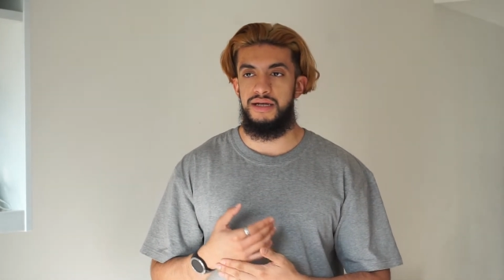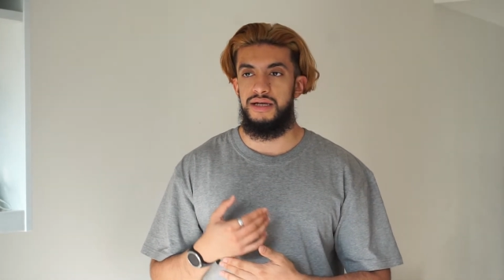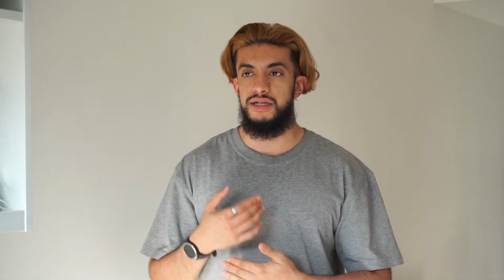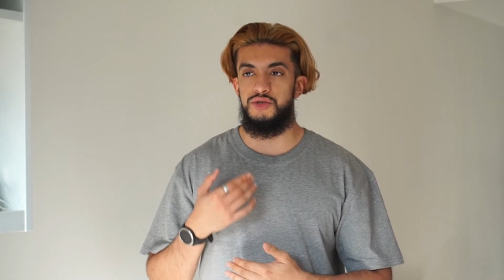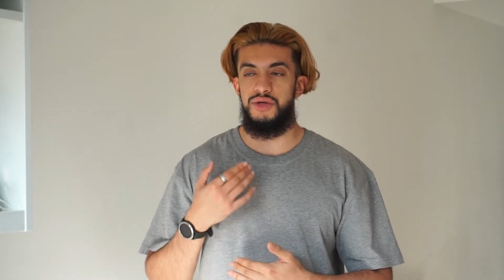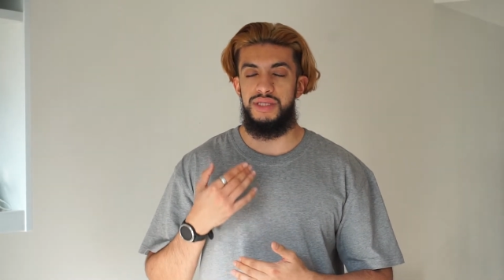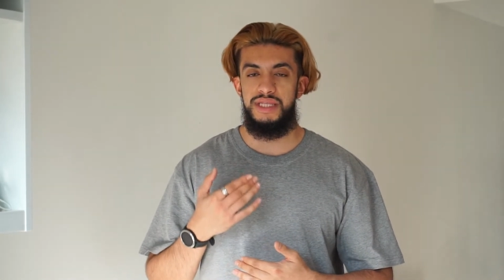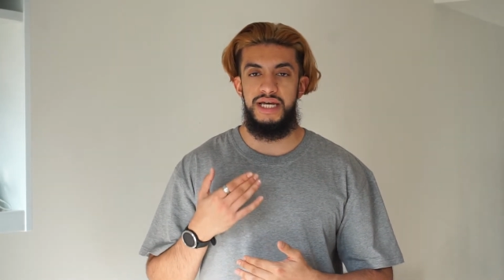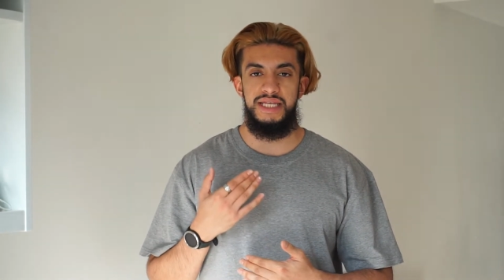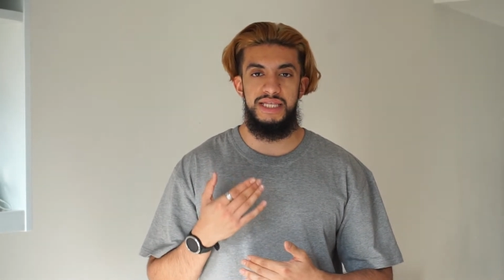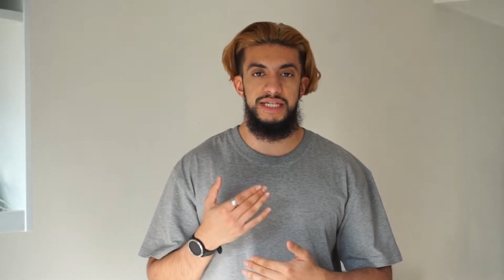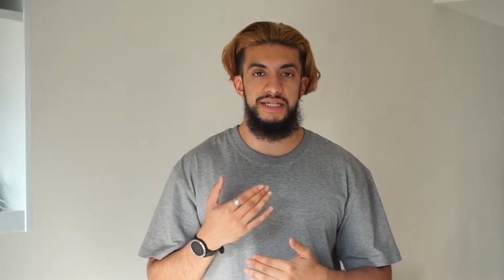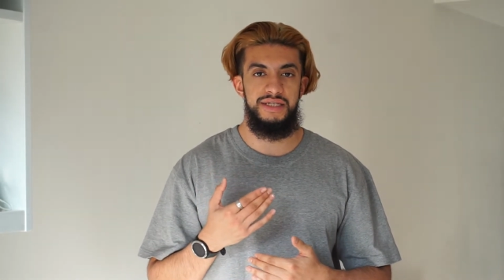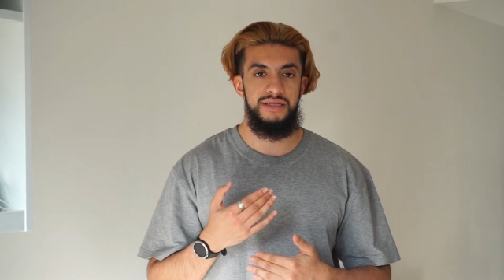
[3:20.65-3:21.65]
strength
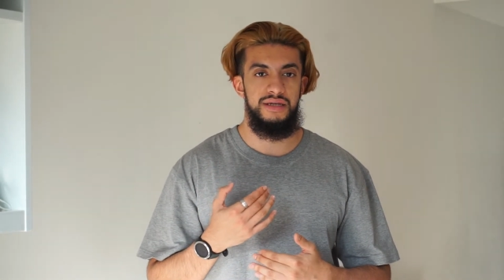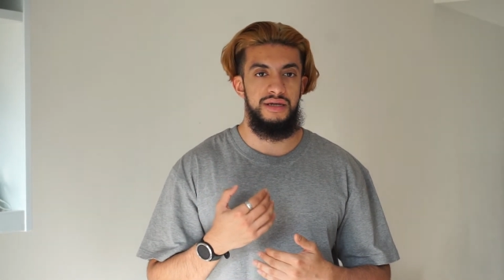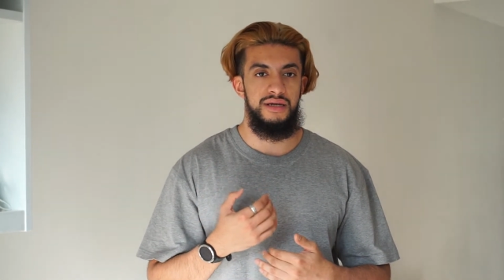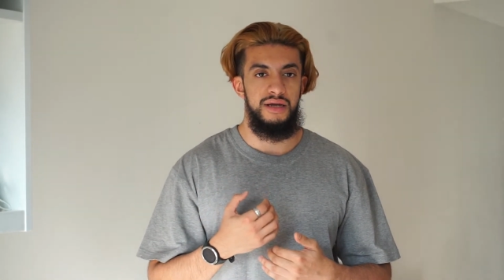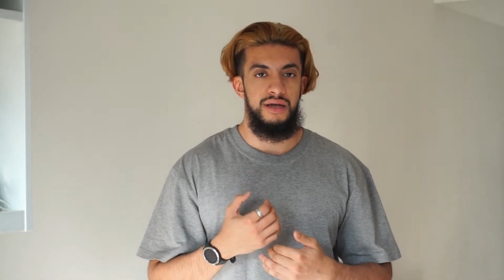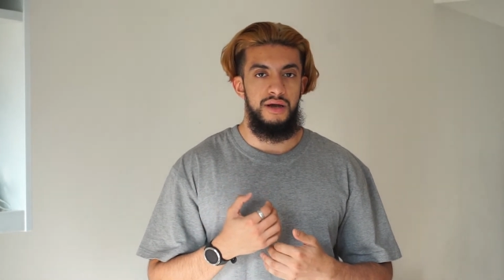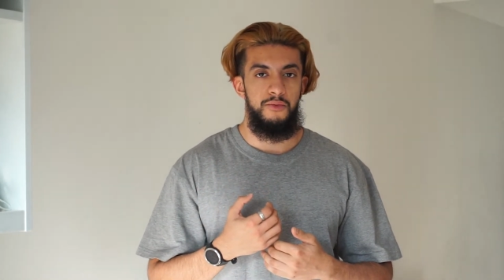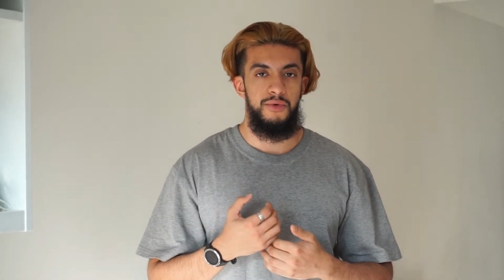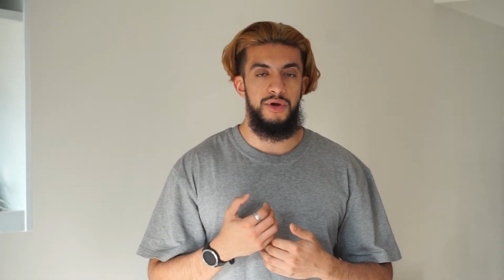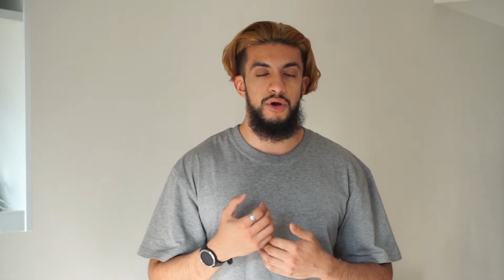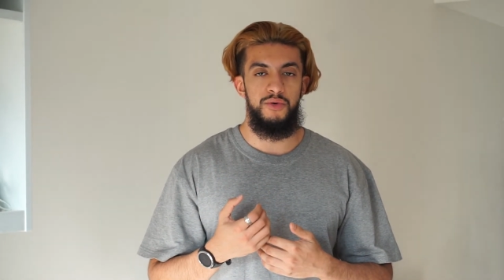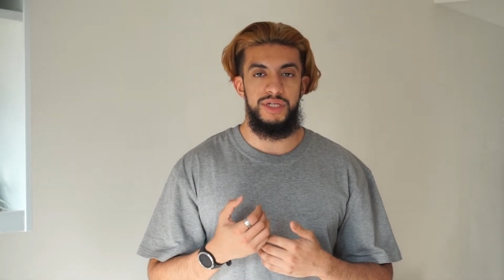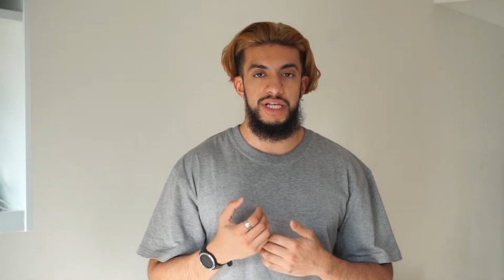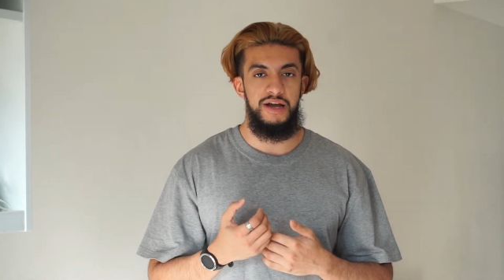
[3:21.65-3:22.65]
athletes would
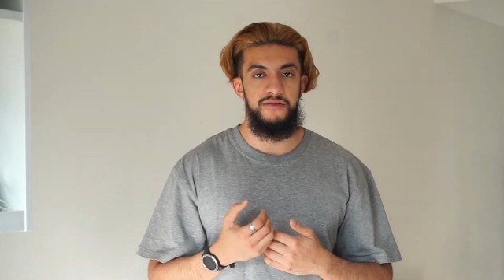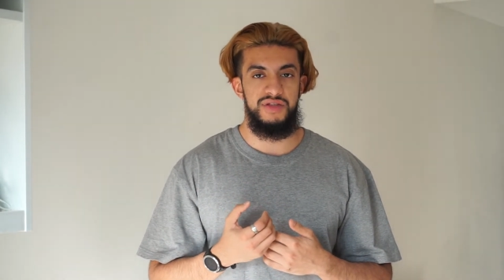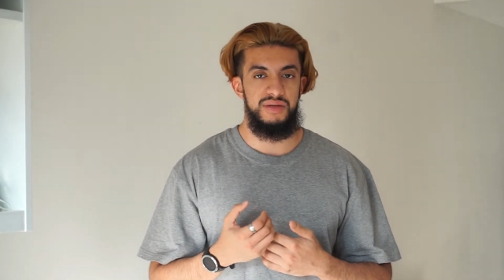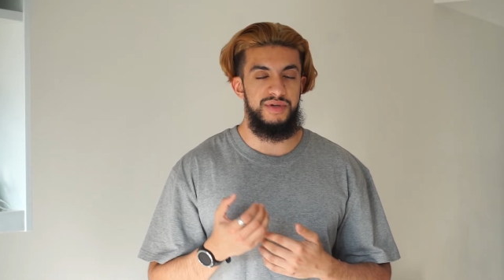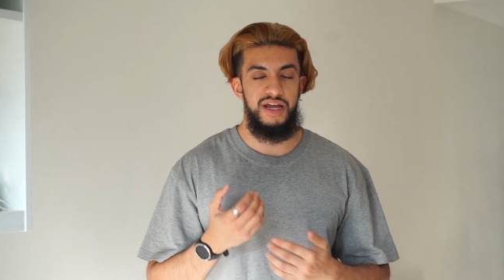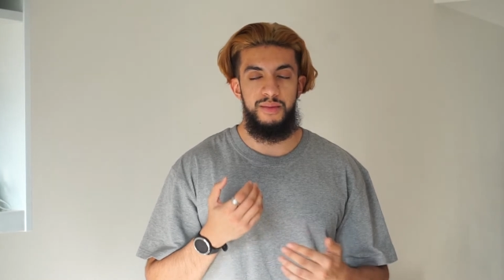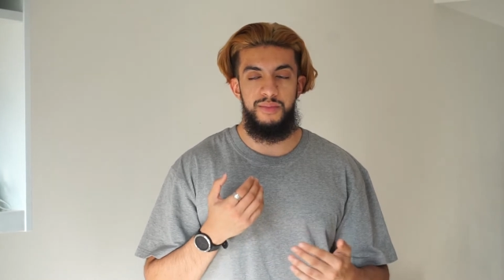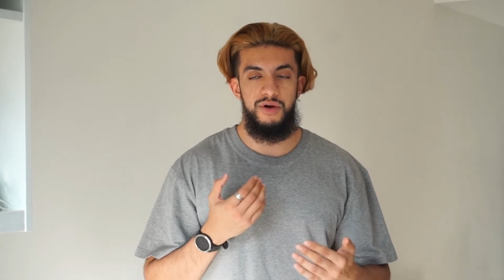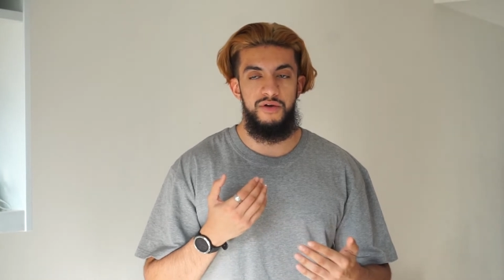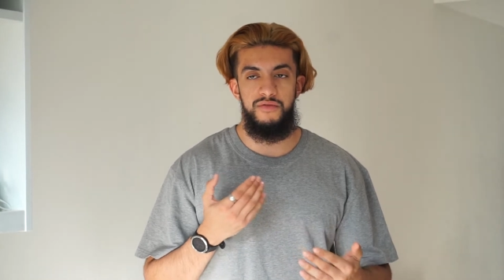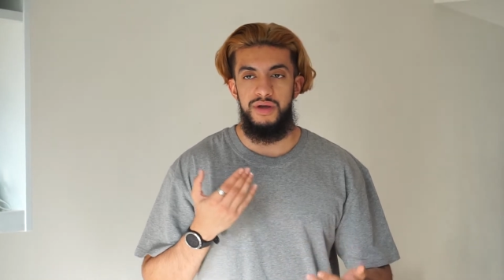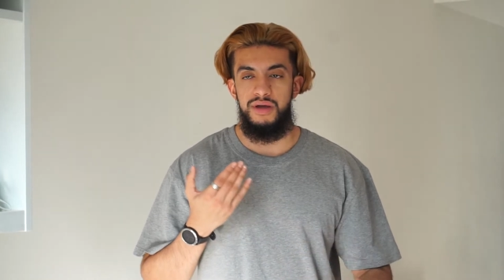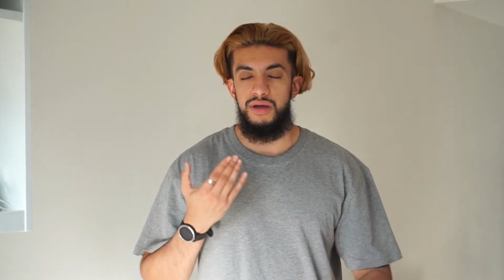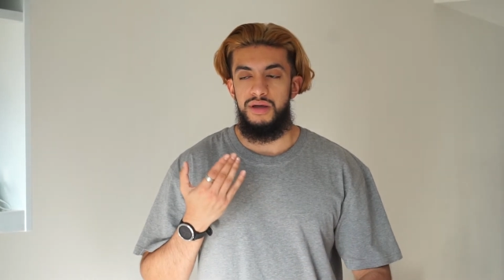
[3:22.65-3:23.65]
always have some type of